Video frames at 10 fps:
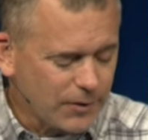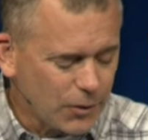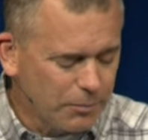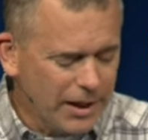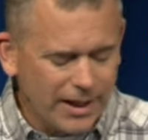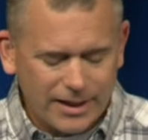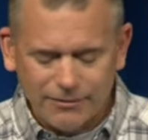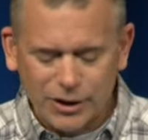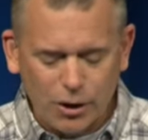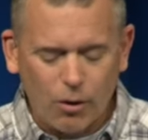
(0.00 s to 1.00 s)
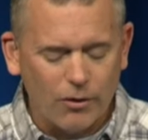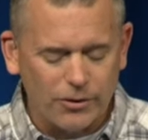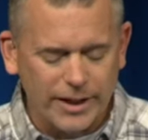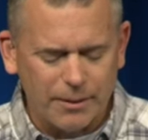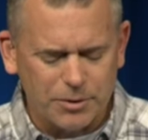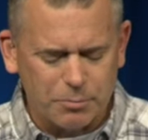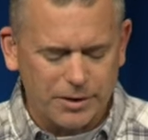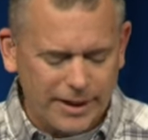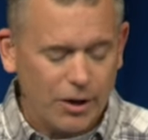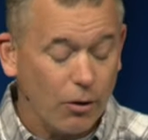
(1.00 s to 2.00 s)
We might not even know all their names,
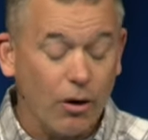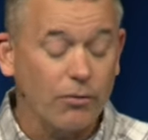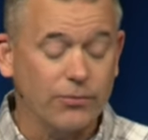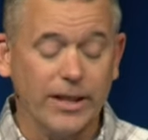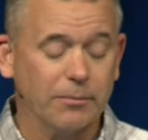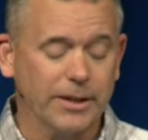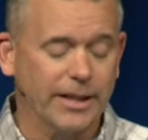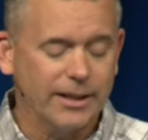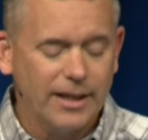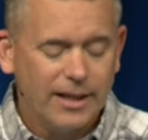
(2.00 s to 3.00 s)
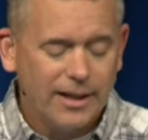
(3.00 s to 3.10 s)
but they are our family. And